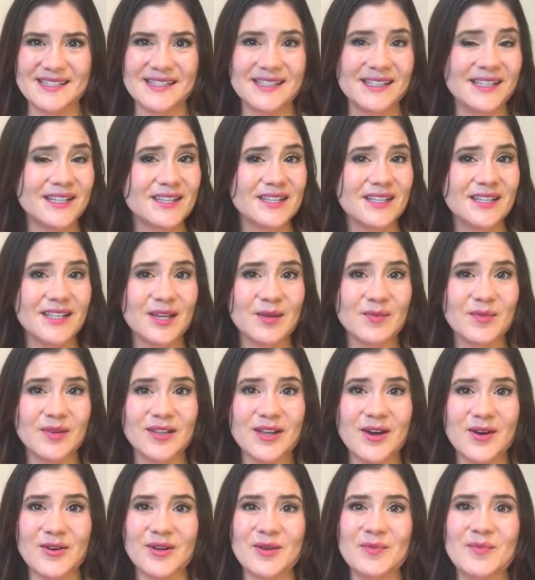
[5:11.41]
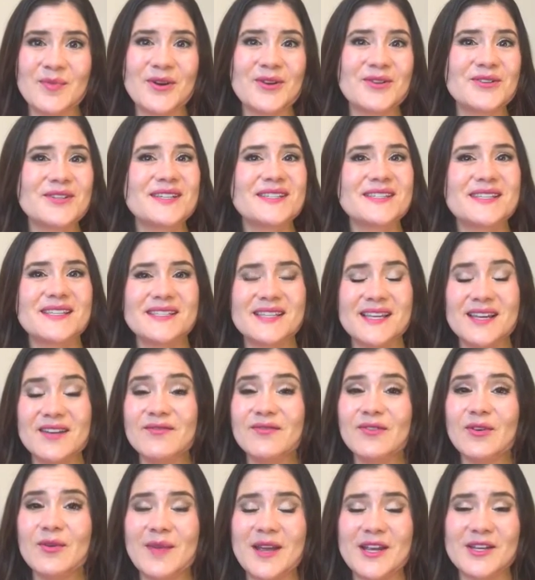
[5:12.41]
Click the link below to purchase this
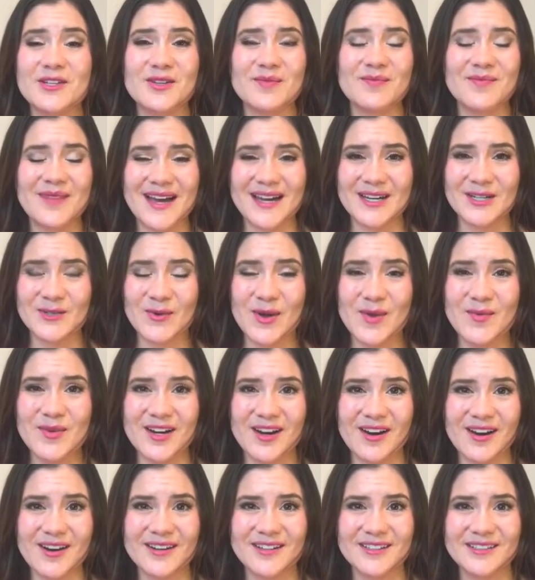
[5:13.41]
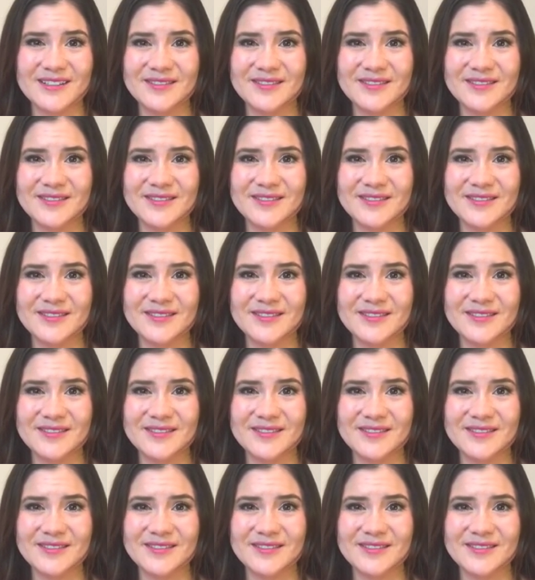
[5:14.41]
information-packed webinar.